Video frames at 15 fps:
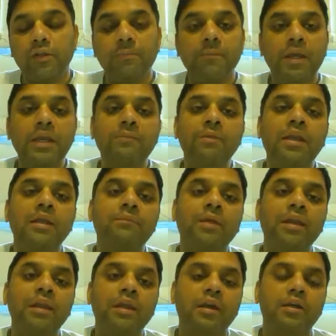for the
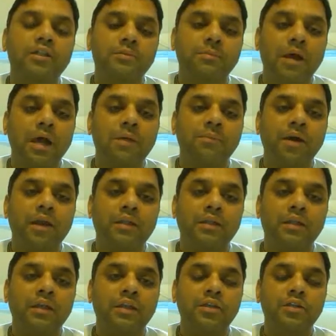many years,
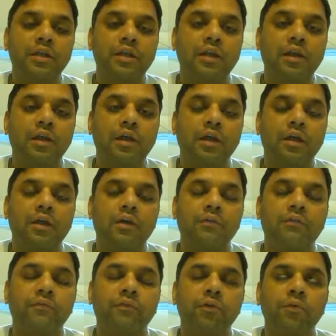Mahabharata initial
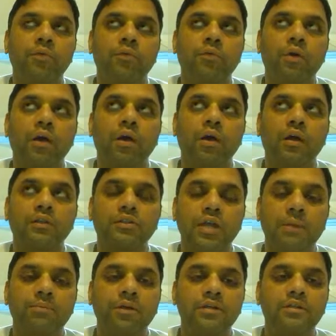few
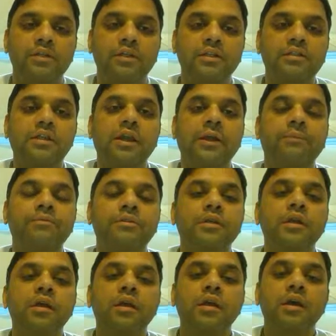chapters, it
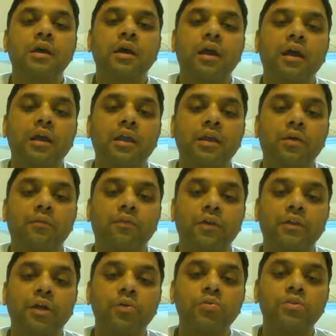describes
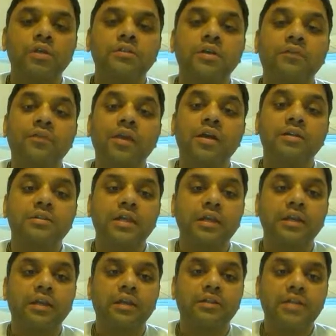for thousands of
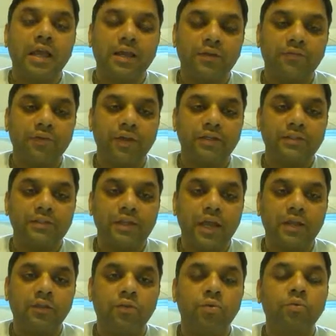years he did
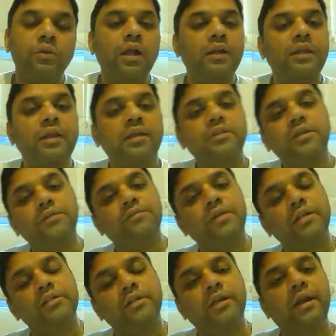sacrifice, and through that he
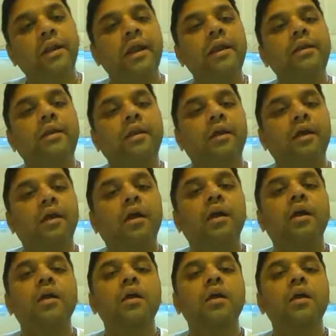achieved such great